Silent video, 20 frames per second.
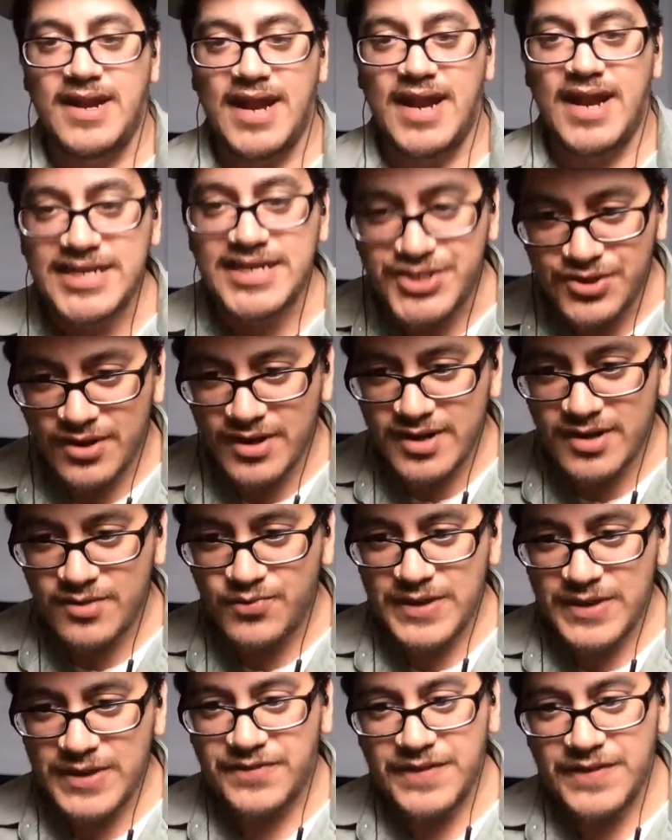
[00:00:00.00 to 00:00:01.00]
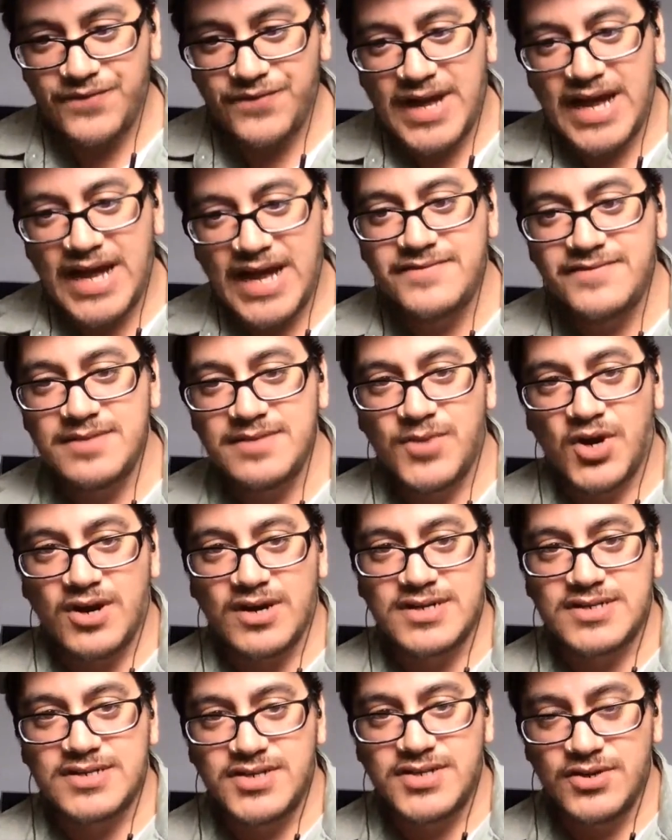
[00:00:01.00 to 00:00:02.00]
I started with the 5D Mark
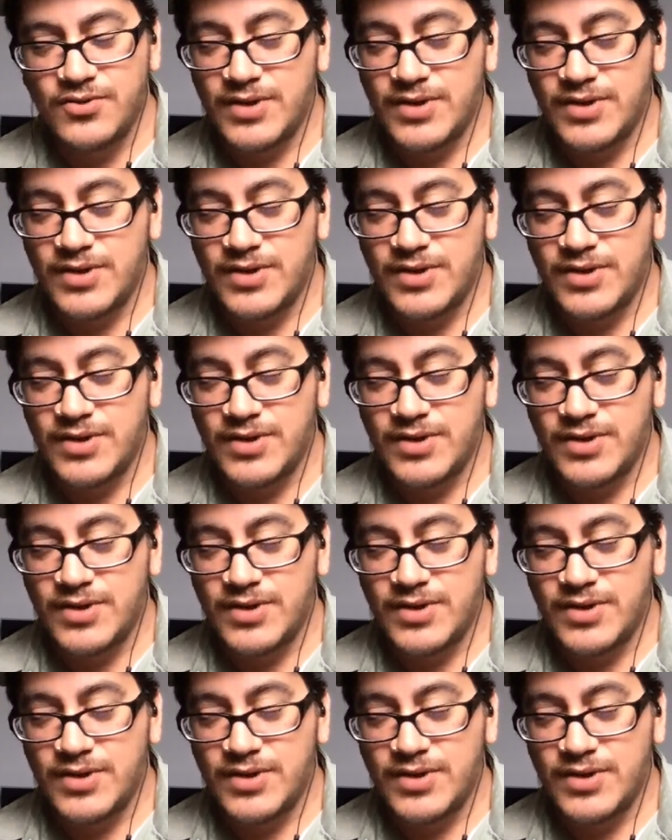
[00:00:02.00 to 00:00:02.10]
II,